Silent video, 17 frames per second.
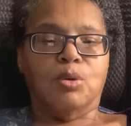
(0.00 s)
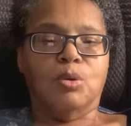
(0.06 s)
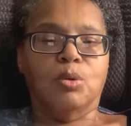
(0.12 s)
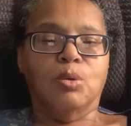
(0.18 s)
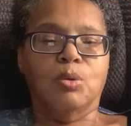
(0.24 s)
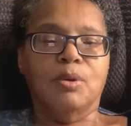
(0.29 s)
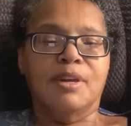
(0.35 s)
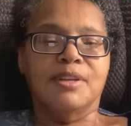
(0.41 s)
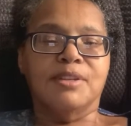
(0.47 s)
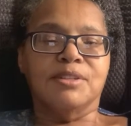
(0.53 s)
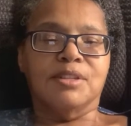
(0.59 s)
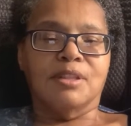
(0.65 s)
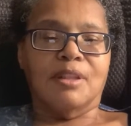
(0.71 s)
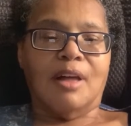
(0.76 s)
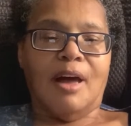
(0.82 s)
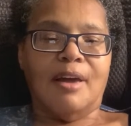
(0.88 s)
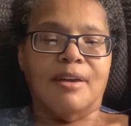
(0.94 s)
Who is the
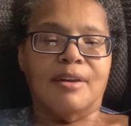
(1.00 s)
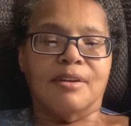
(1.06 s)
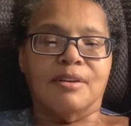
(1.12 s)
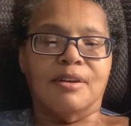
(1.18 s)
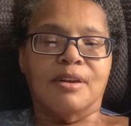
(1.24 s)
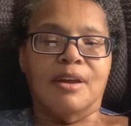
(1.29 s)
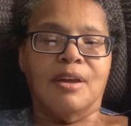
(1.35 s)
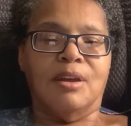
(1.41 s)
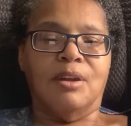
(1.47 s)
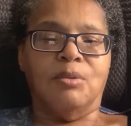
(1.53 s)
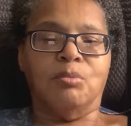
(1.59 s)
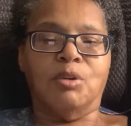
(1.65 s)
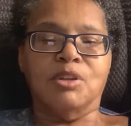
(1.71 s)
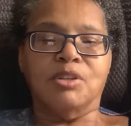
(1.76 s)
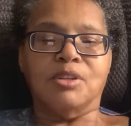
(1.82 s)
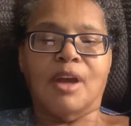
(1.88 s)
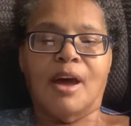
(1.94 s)
liar and
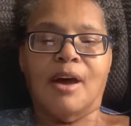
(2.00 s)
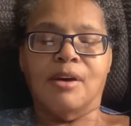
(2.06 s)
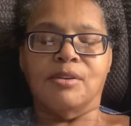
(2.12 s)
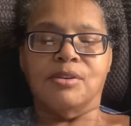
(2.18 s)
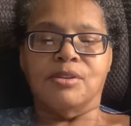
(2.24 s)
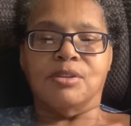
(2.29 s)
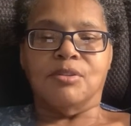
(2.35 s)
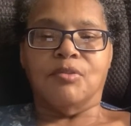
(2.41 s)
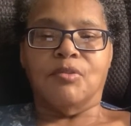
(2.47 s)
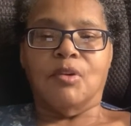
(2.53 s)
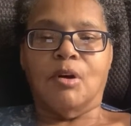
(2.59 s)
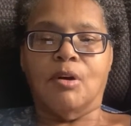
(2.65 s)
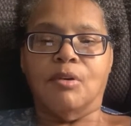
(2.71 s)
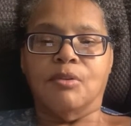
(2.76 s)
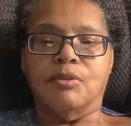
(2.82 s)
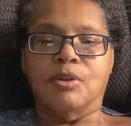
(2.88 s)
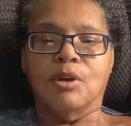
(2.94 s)
what child is
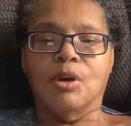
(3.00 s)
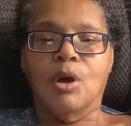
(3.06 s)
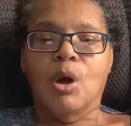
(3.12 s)
involved?